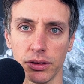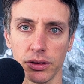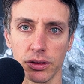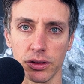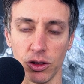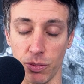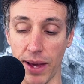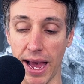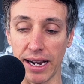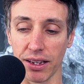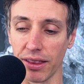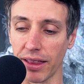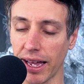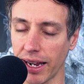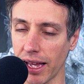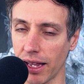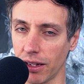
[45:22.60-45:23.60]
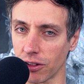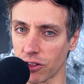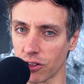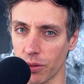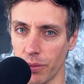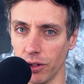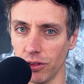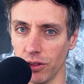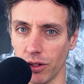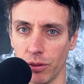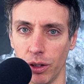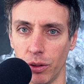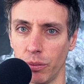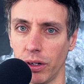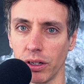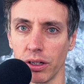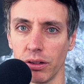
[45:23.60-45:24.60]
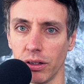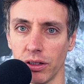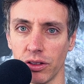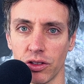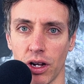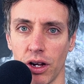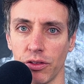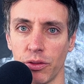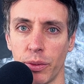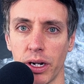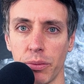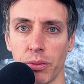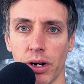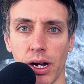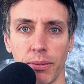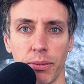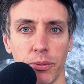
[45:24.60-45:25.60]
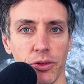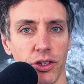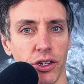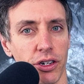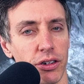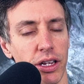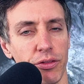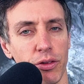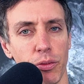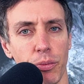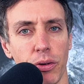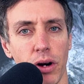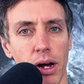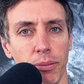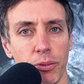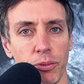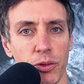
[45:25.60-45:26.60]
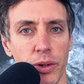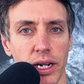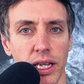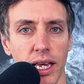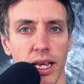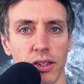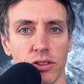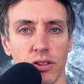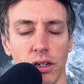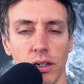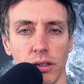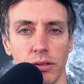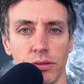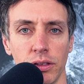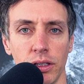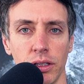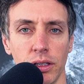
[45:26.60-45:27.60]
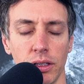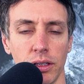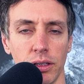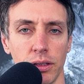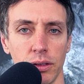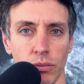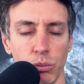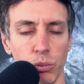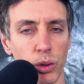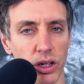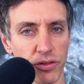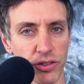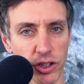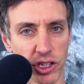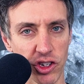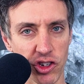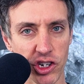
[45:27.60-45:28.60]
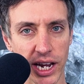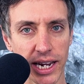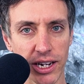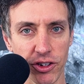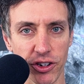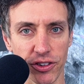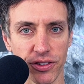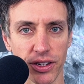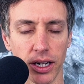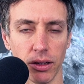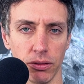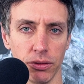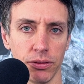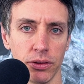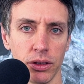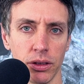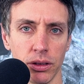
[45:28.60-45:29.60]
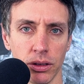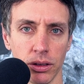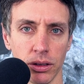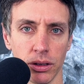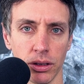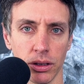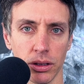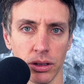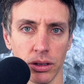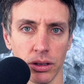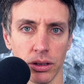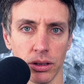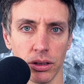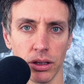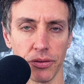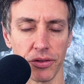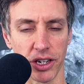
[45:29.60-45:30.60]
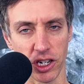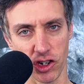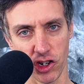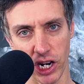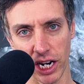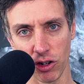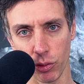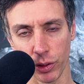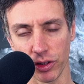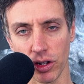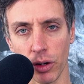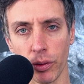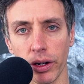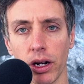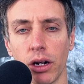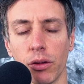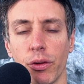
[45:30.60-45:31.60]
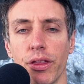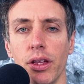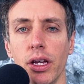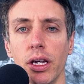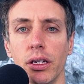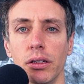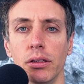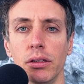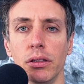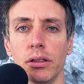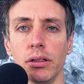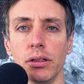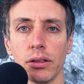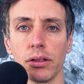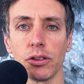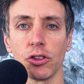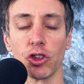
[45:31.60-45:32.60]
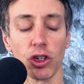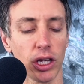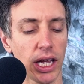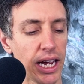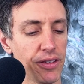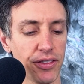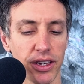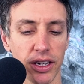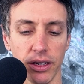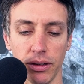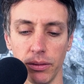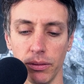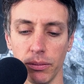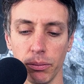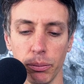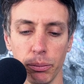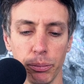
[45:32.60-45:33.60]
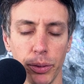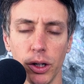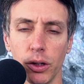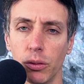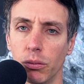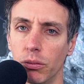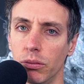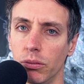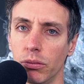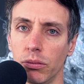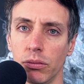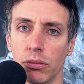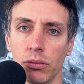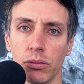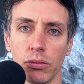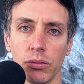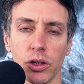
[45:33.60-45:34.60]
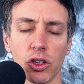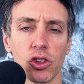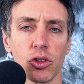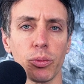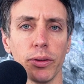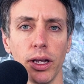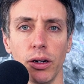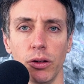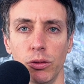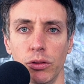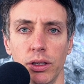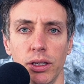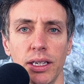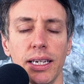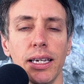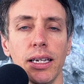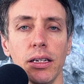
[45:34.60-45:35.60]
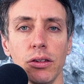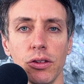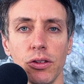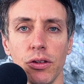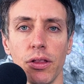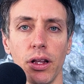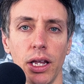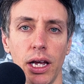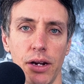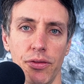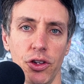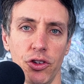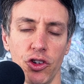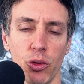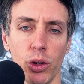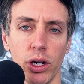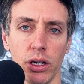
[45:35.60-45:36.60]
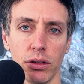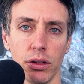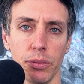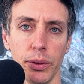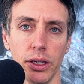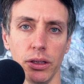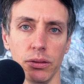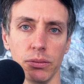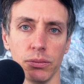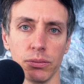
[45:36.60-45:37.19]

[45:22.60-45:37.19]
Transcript: Because back to that Alex Hormozy quote, money only solves money problems, and you're left with problems money can't solve. But if you can change yourself, if you can change what's going on within, your life can, boom, explode into the life that you want it to be.